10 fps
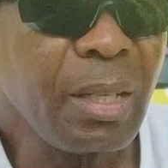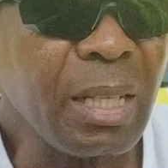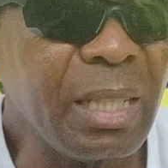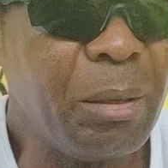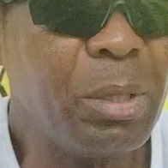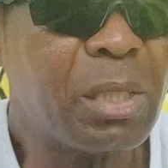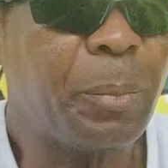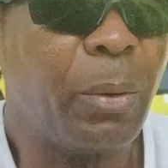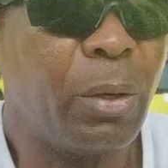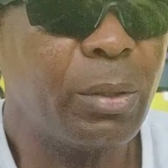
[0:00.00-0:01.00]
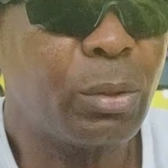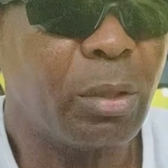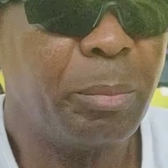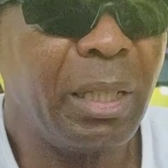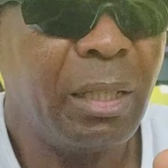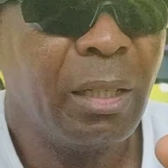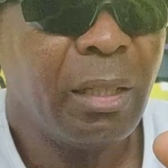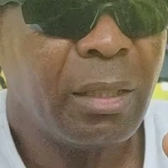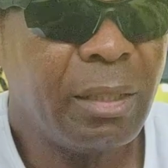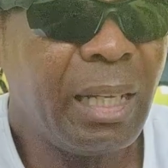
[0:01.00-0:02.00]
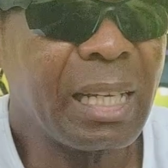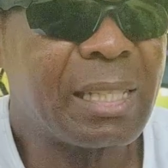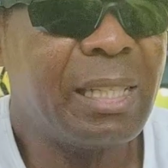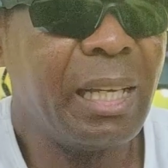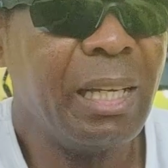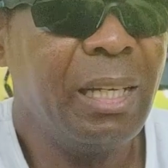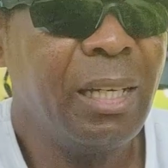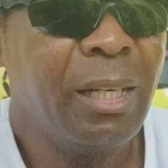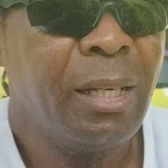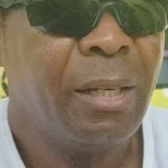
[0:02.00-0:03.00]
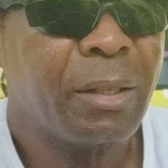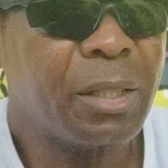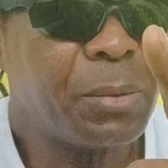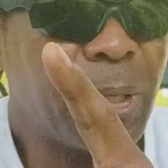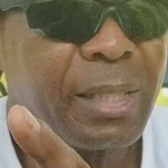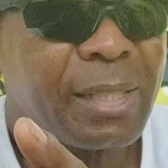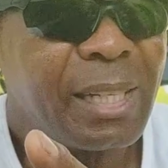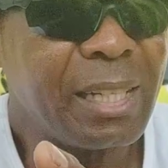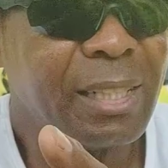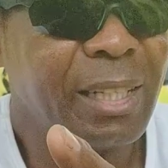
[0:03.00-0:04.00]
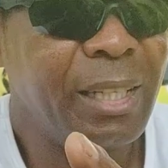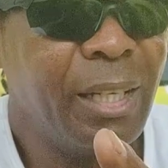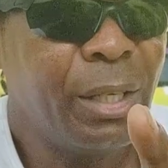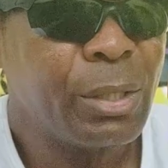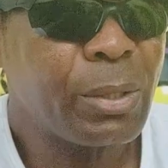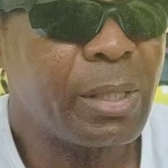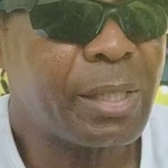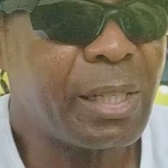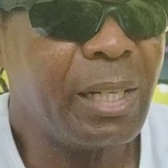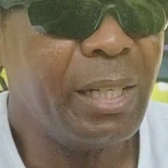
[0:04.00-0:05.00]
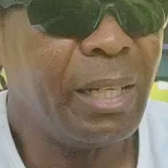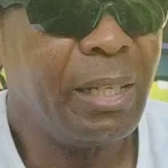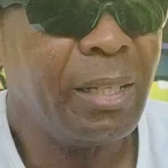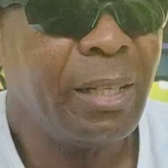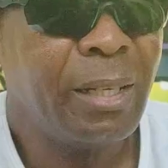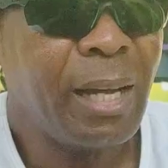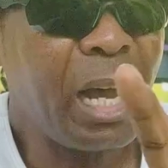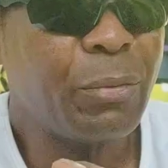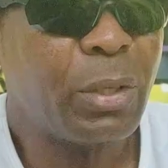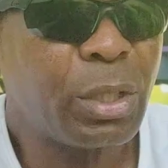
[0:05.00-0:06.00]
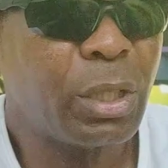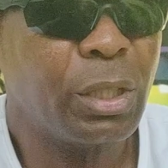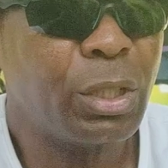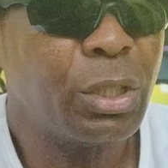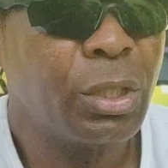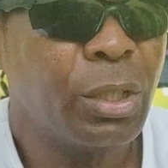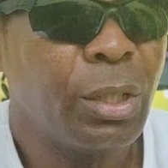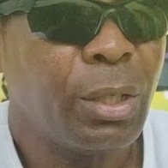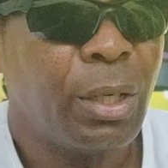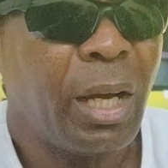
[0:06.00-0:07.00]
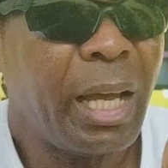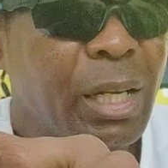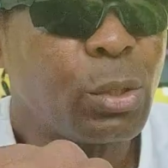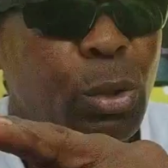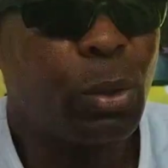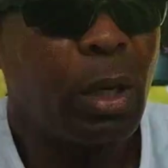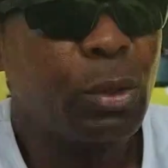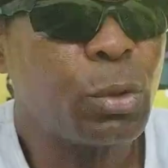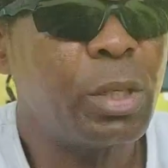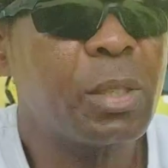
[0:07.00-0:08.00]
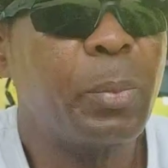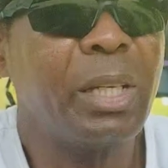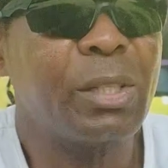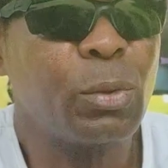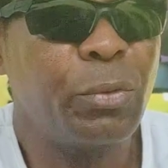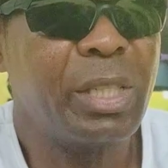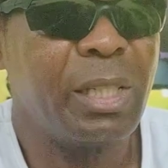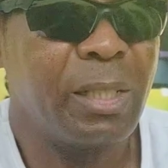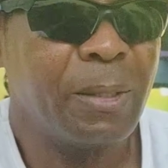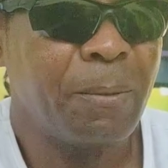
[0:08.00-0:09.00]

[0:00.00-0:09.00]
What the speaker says: Then Mr. Paul told me the next day, because it was a Saturday, so the Sunday after church, I had to go to his place to visit.